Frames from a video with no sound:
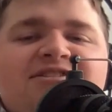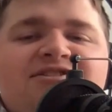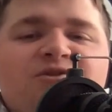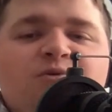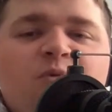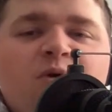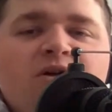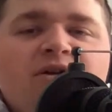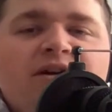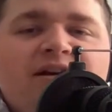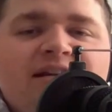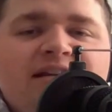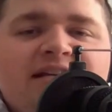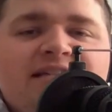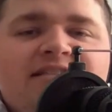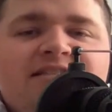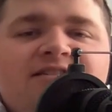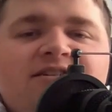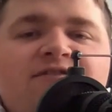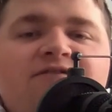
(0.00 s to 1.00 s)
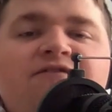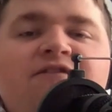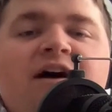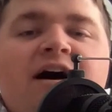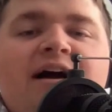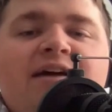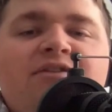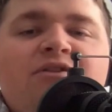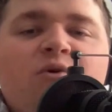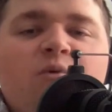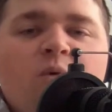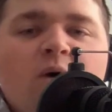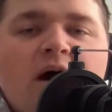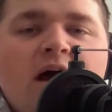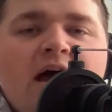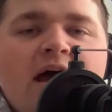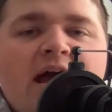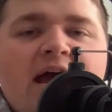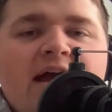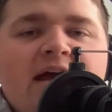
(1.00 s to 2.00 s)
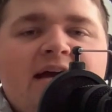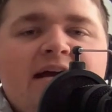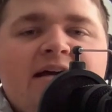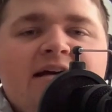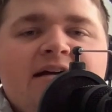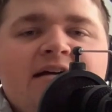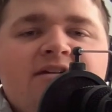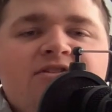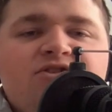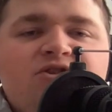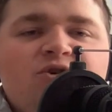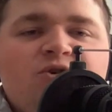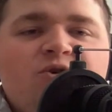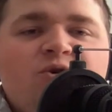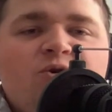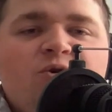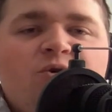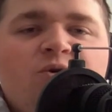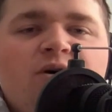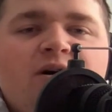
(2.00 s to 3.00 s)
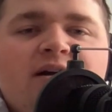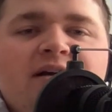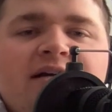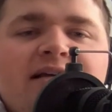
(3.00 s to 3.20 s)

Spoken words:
the willingness to find the way to